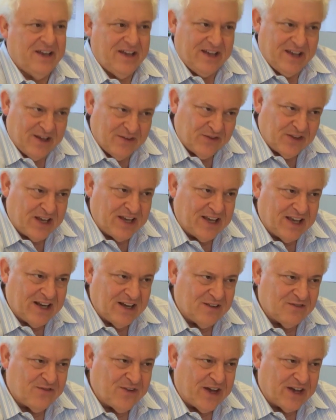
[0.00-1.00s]
if they get
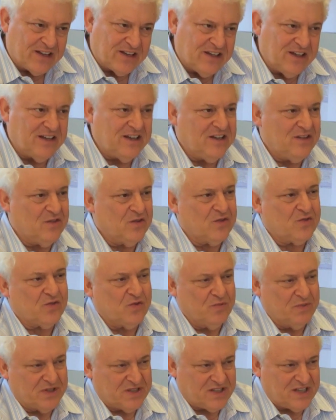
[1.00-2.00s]
infected either through
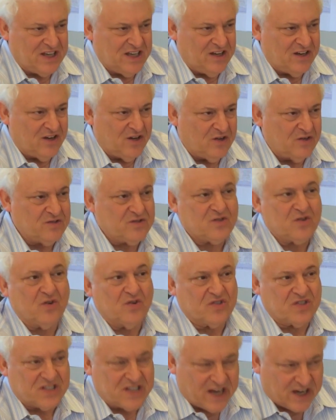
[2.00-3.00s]
mosquitoes or
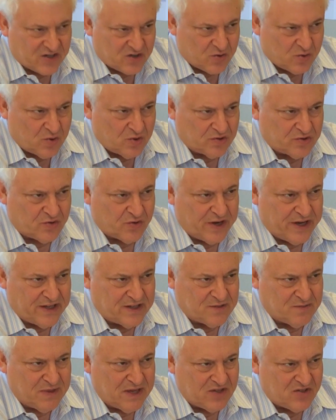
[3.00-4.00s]
sexual
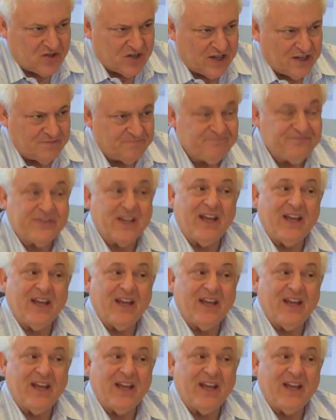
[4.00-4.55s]
transmission,